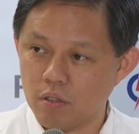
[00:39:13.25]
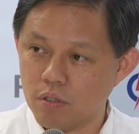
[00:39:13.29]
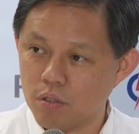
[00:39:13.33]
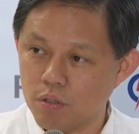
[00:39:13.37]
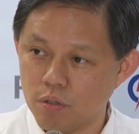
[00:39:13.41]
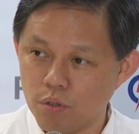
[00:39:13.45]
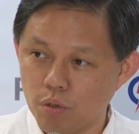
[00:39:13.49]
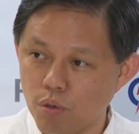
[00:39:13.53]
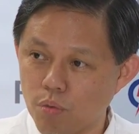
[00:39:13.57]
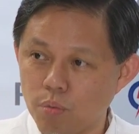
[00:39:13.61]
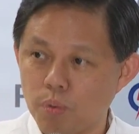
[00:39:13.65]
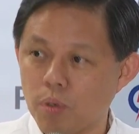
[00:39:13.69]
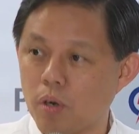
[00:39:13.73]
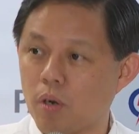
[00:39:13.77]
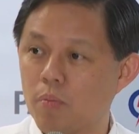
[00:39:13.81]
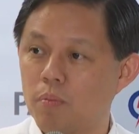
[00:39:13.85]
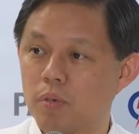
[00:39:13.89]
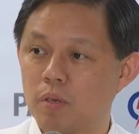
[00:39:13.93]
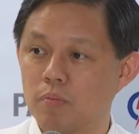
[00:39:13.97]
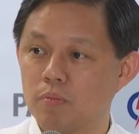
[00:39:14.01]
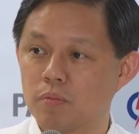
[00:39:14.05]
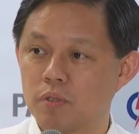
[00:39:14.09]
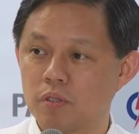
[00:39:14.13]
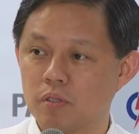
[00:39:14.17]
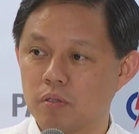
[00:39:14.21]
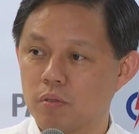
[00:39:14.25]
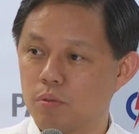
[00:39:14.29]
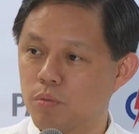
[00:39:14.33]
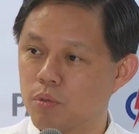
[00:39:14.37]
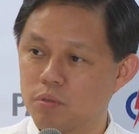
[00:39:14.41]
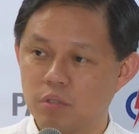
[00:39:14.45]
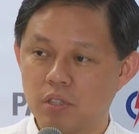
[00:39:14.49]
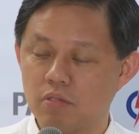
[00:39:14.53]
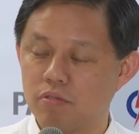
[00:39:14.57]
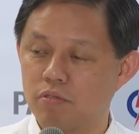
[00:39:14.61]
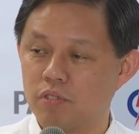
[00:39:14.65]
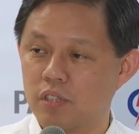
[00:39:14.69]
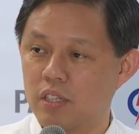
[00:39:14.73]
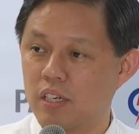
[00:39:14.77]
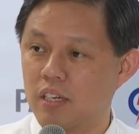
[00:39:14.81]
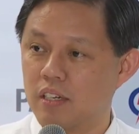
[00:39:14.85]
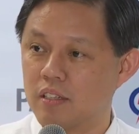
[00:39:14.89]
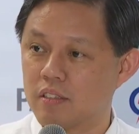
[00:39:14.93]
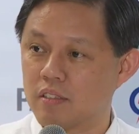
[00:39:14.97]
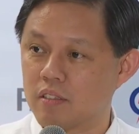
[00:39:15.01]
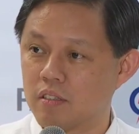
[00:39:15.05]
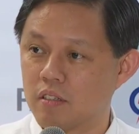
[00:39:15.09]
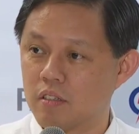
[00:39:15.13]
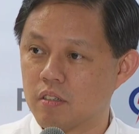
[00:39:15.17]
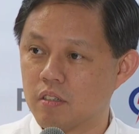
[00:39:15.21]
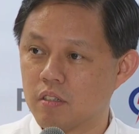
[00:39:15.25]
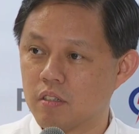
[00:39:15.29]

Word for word: no problems will defeat us.